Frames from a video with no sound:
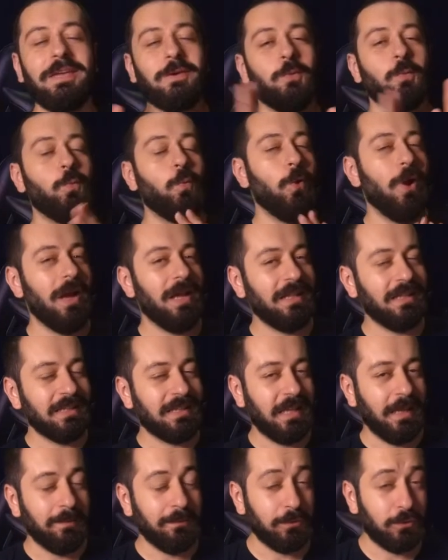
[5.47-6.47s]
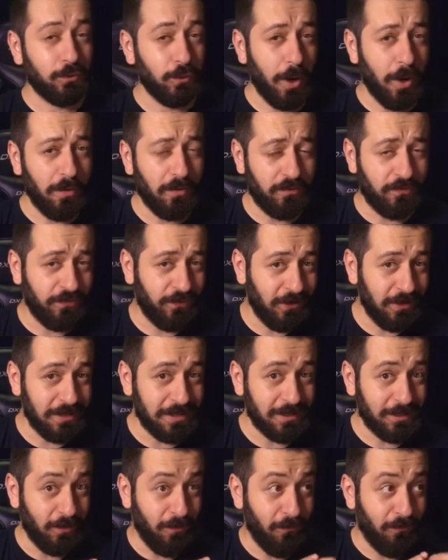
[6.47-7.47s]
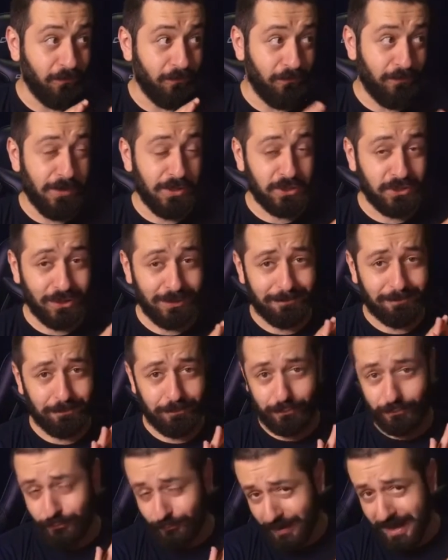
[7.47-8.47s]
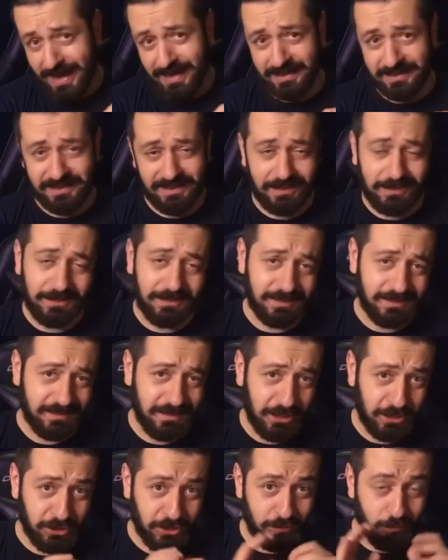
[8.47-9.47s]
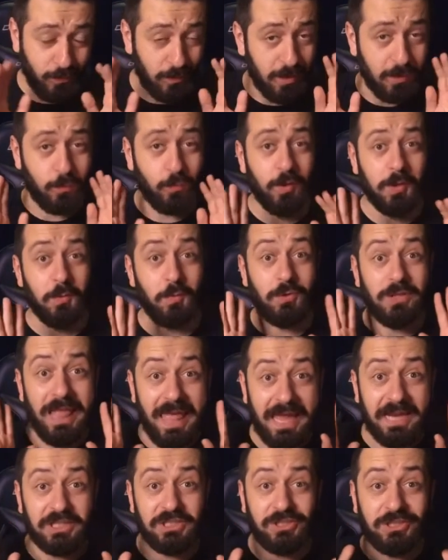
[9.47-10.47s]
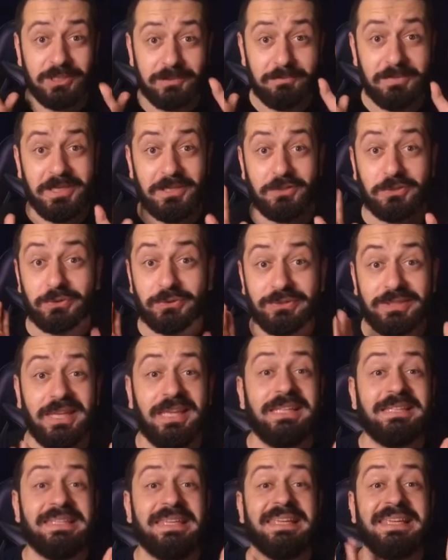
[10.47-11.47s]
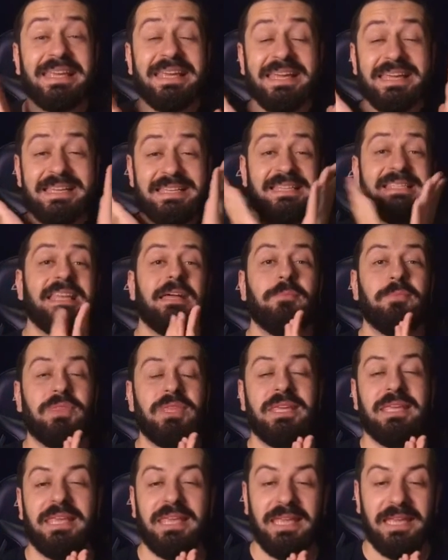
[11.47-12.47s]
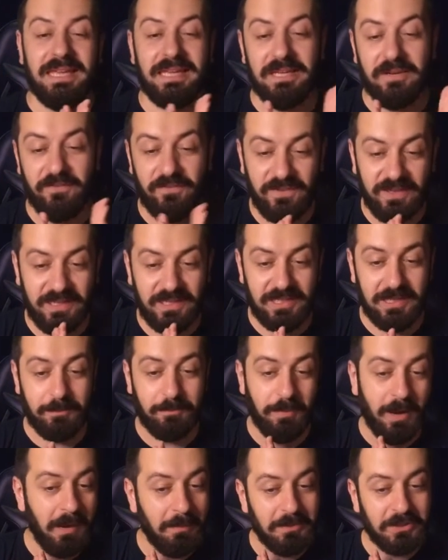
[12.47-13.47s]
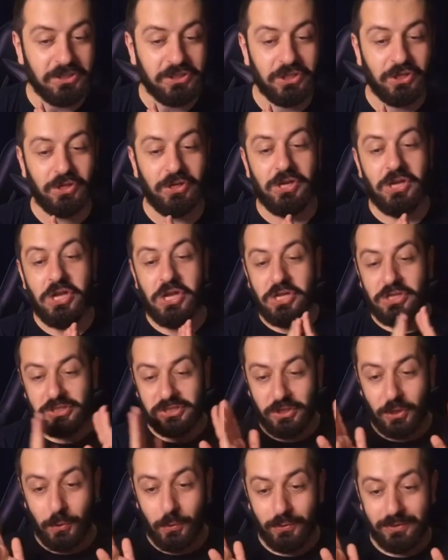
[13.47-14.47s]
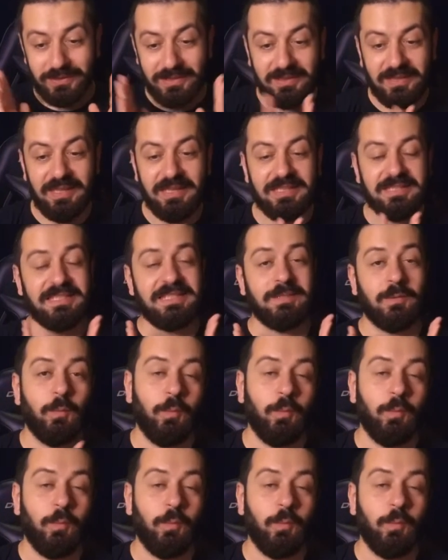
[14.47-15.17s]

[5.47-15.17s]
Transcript: welcome to our first official practical section where we will actually be creating something in Affinity Publisher. So this